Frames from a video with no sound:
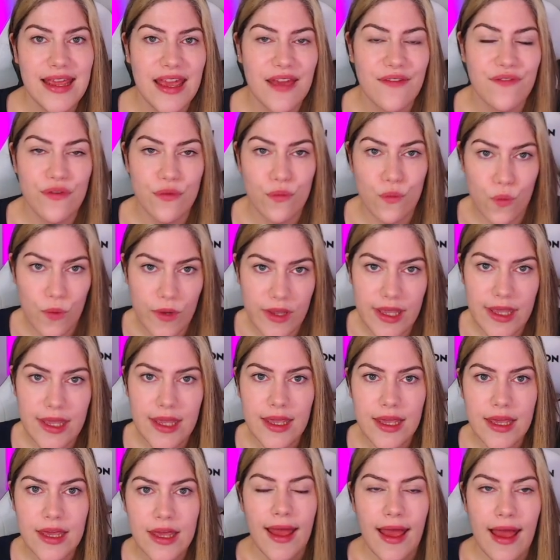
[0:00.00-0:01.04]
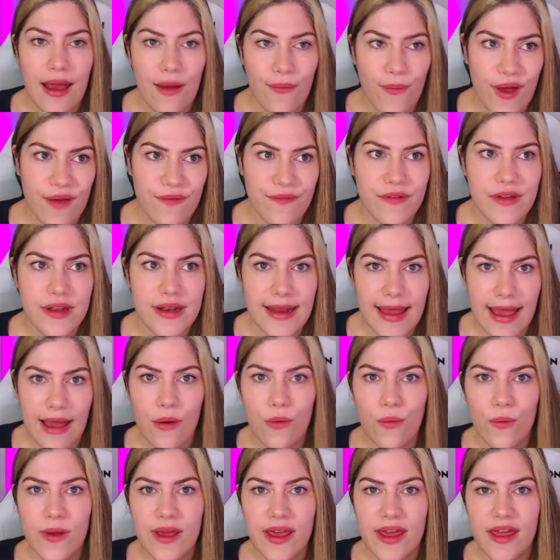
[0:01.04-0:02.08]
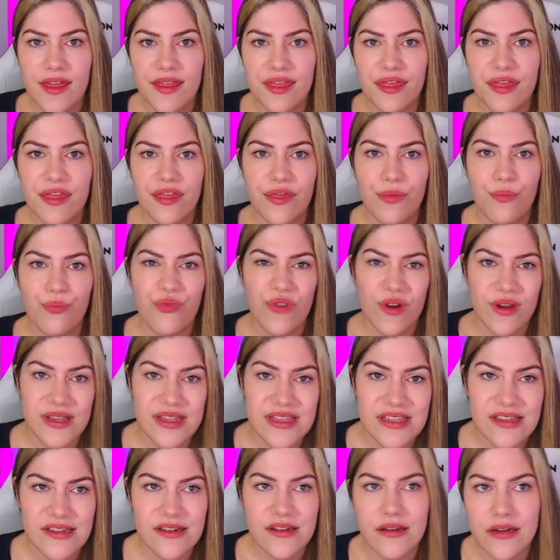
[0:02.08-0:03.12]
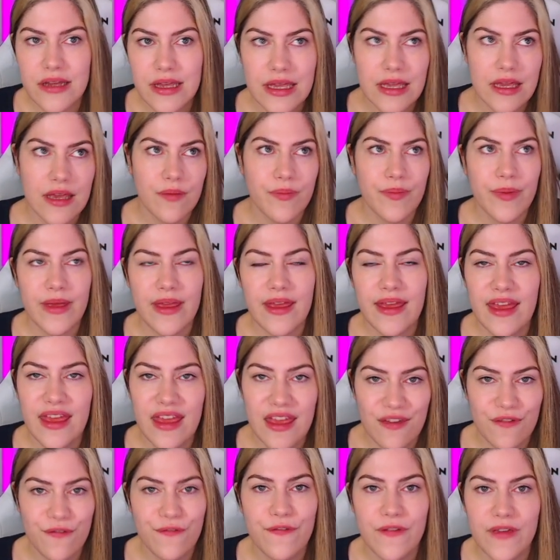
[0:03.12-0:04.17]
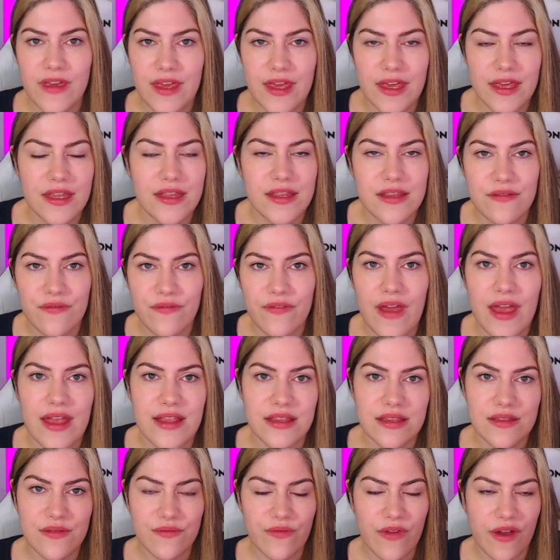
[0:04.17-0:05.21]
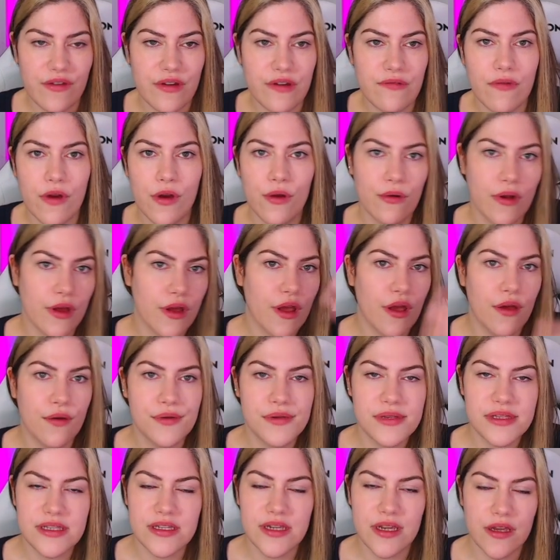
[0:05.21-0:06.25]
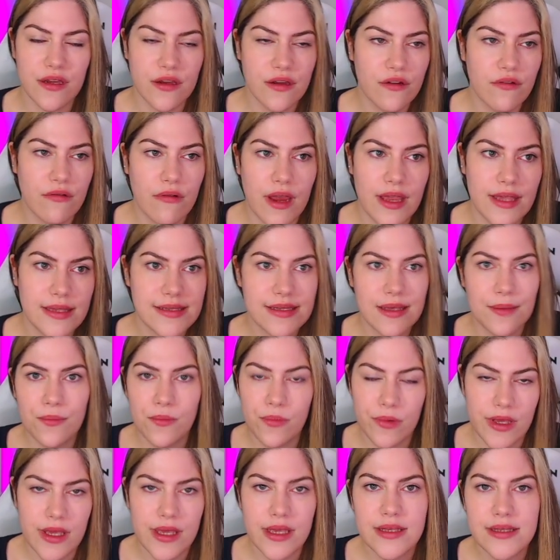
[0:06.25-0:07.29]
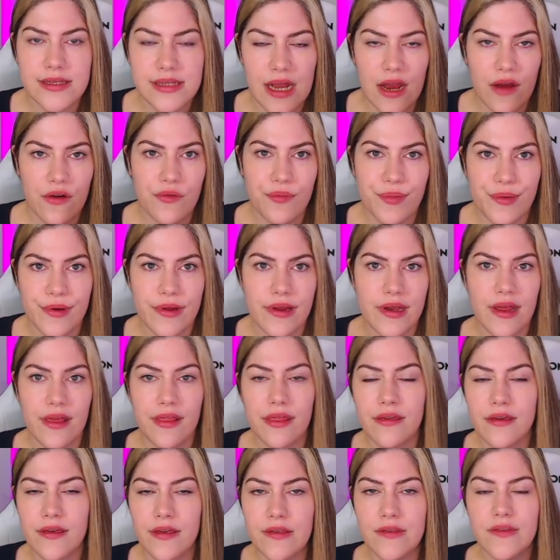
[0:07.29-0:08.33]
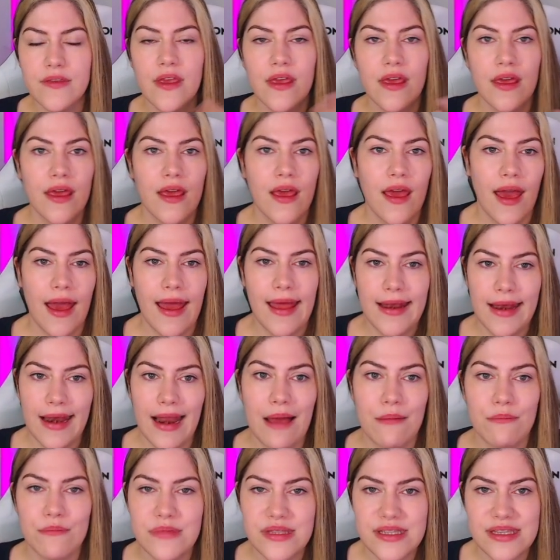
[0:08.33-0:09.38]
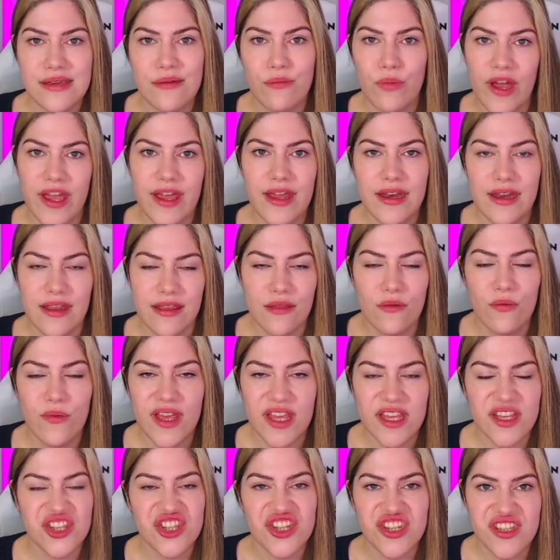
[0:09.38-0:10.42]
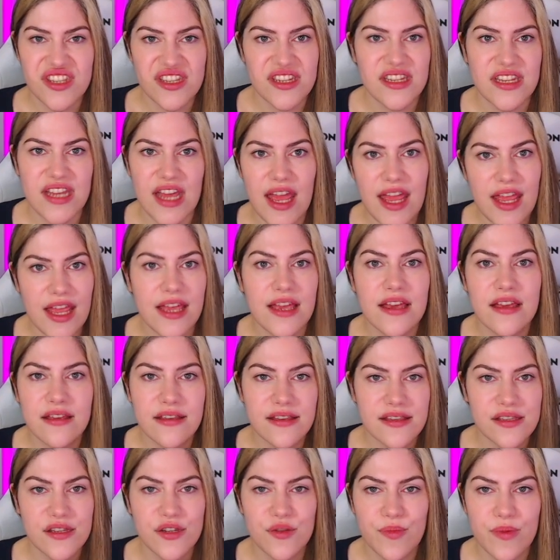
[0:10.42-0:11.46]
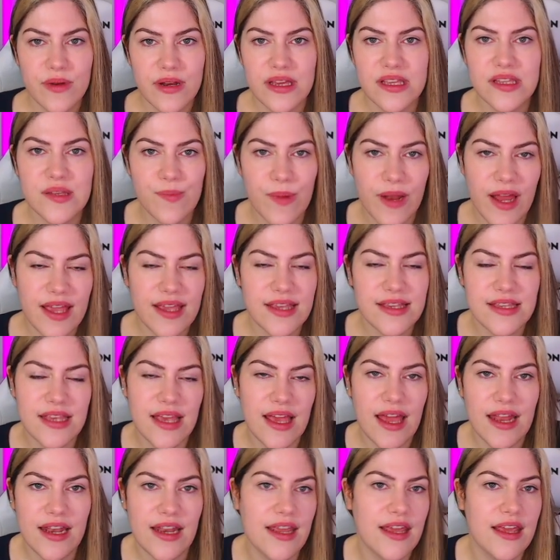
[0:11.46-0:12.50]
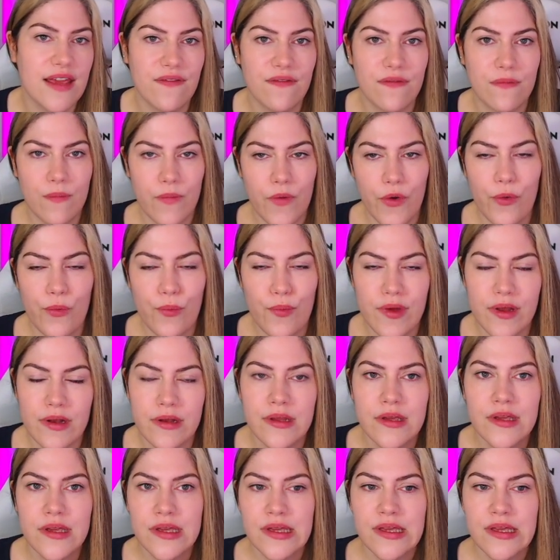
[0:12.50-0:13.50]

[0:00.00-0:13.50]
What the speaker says: given week. However, now with Brighton looking a bit iffy in defence, very roller coaster, great some weeks, terrible in others, and Lamptey waiting in the wings just to take Estupinan's place at any given moment,